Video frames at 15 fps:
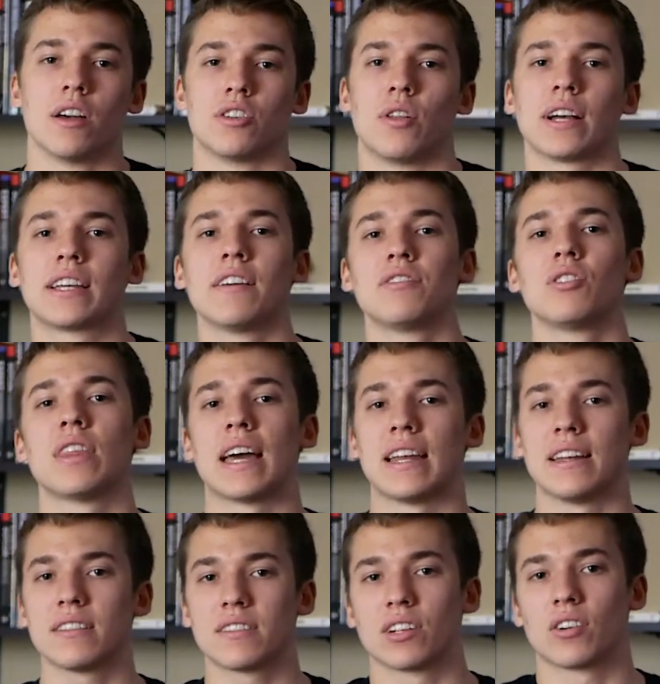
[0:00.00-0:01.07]
So that gives you that
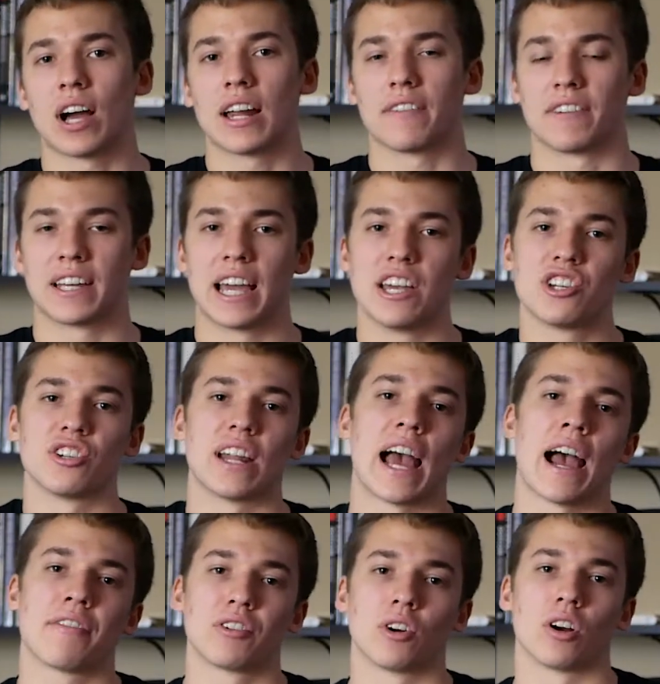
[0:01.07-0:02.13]
instant gratification
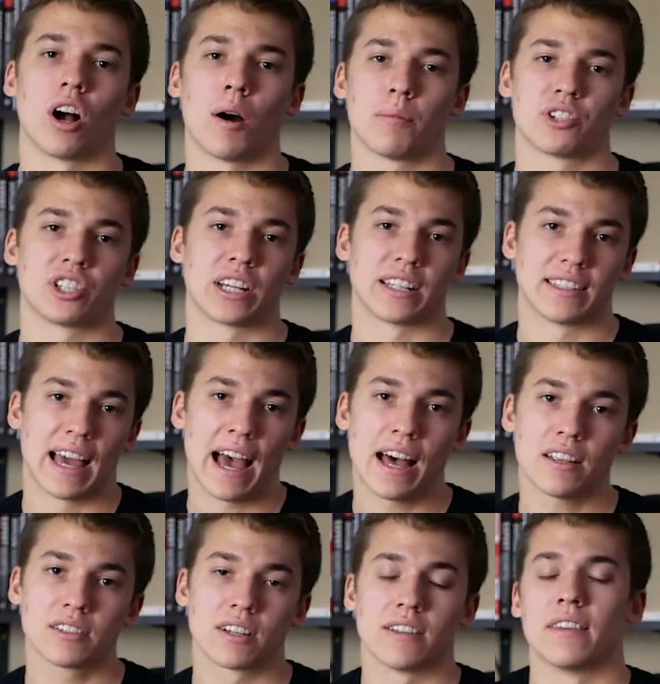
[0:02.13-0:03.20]
after accomplishing a
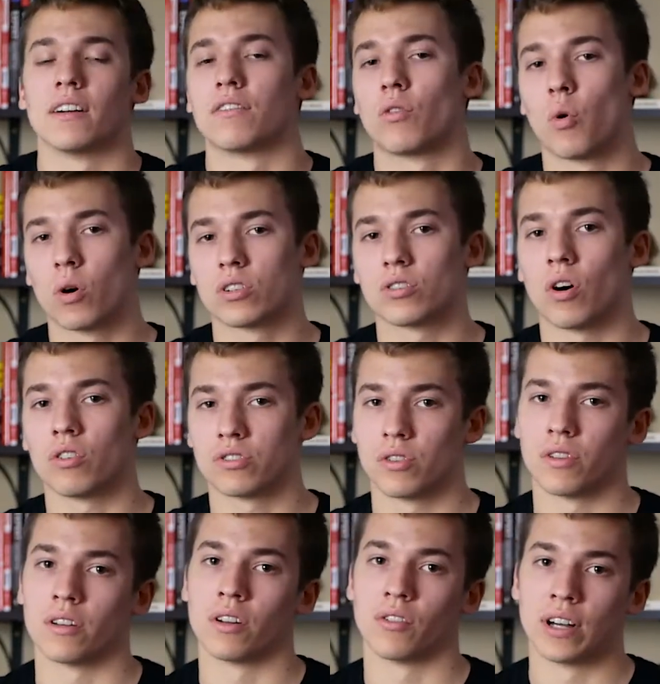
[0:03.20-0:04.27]
task, and then of course also
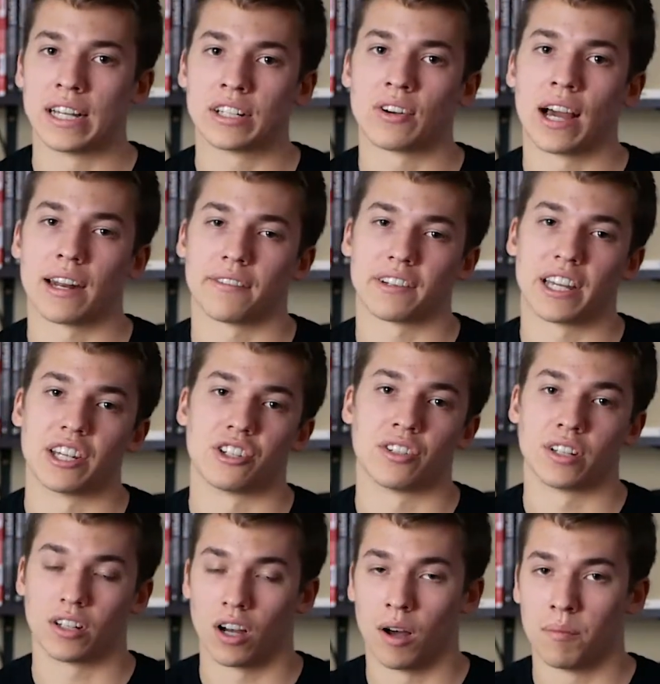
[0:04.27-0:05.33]
the delayed gratification
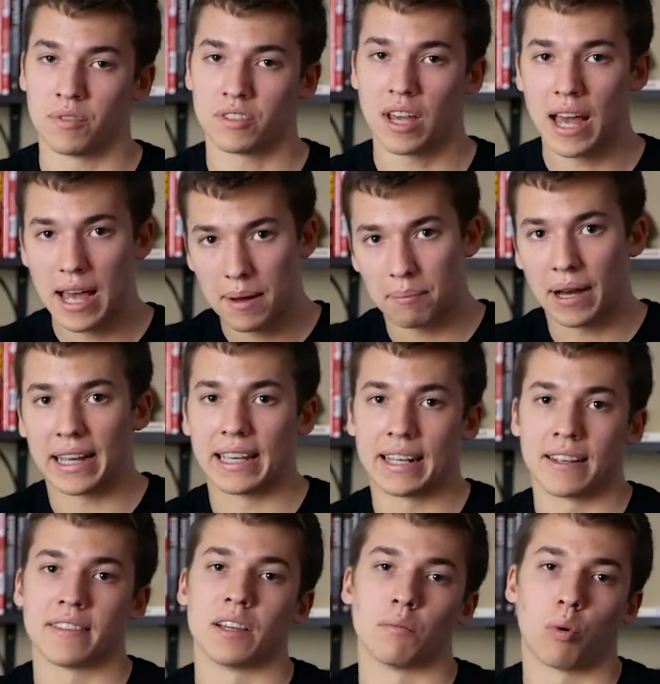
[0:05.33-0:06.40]
that comes by
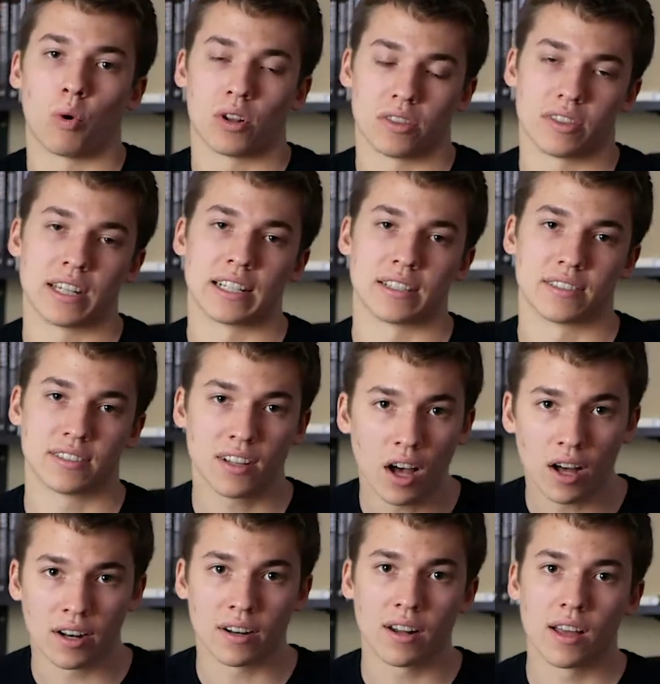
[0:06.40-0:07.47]
getting the important things
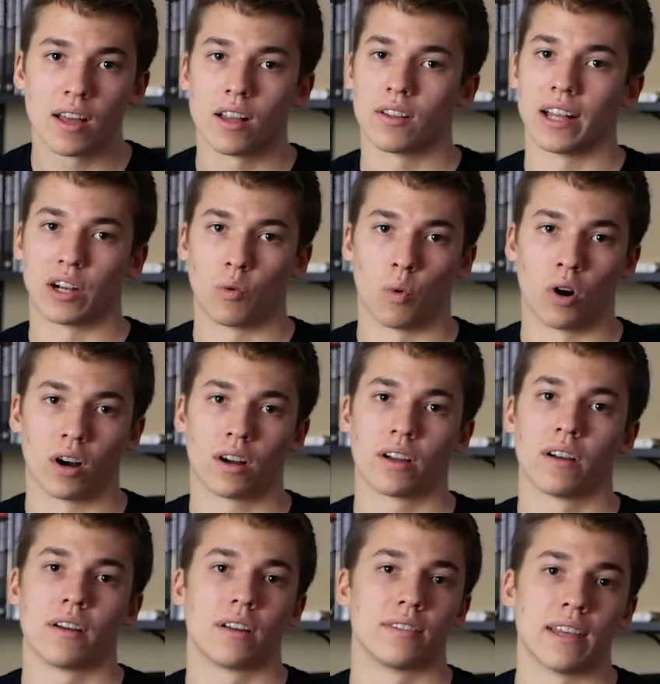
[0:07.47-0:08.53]
done, like work,
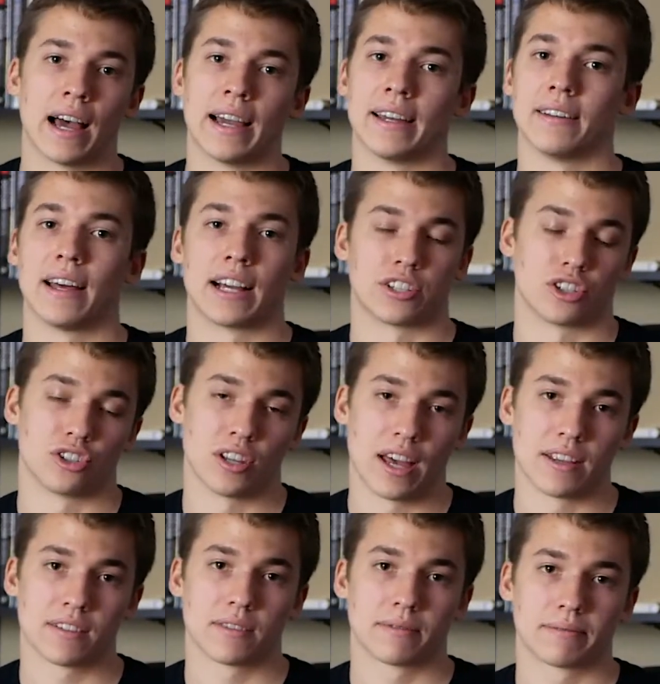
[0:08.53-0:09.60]
diet,
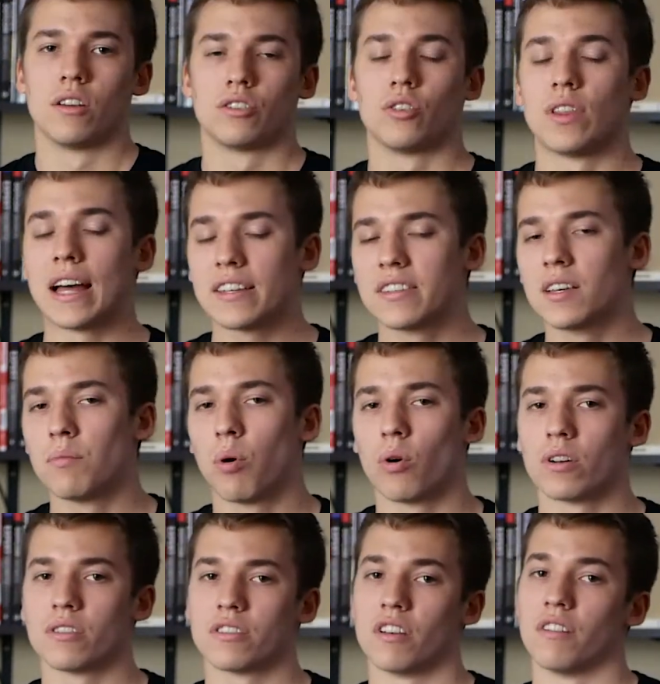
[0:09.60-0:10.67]
exercise. So that's the
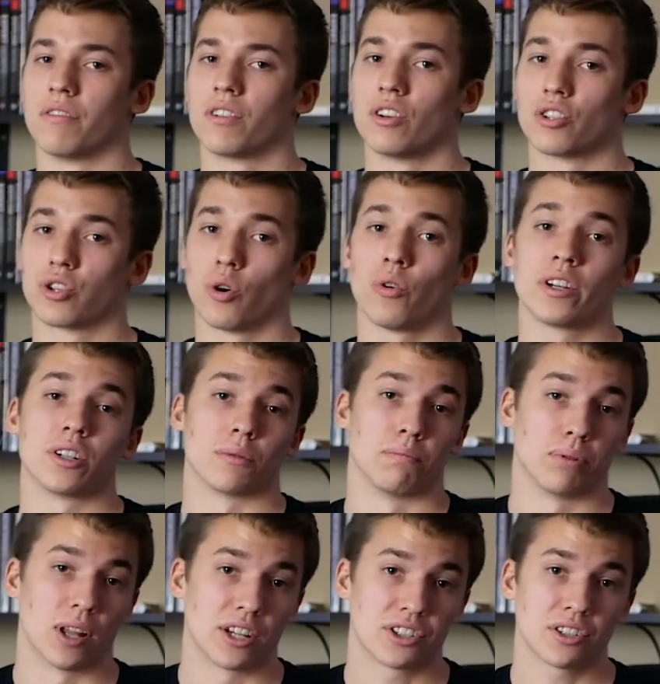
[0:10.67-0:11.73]
importance of controlling your
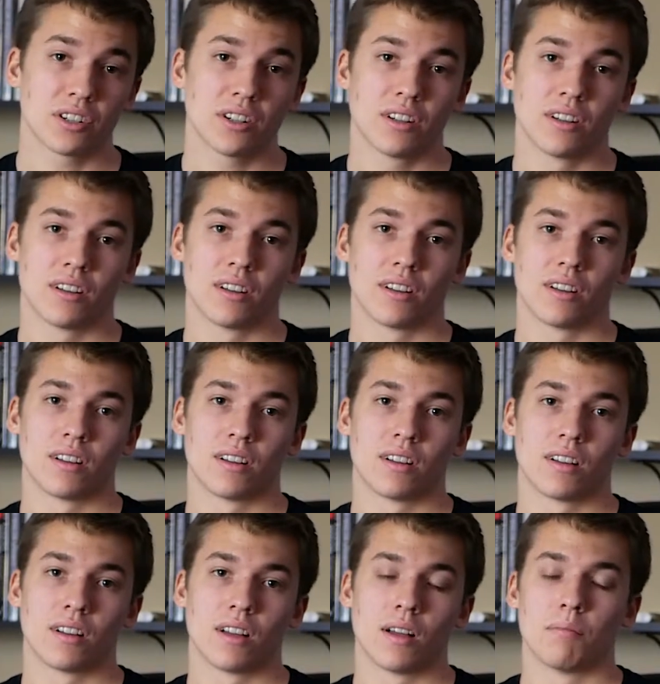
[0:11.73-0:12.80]
pleasure.
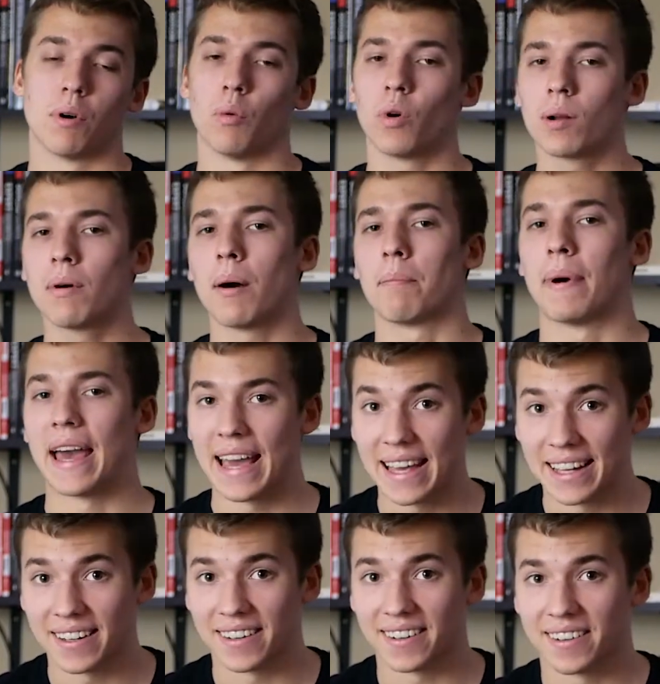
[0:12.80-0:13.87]
But what about
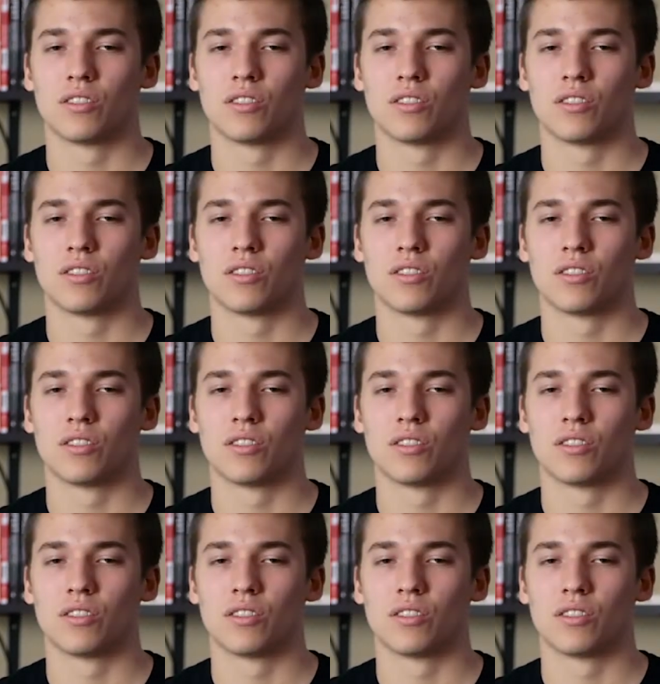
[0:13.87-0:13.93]
pain?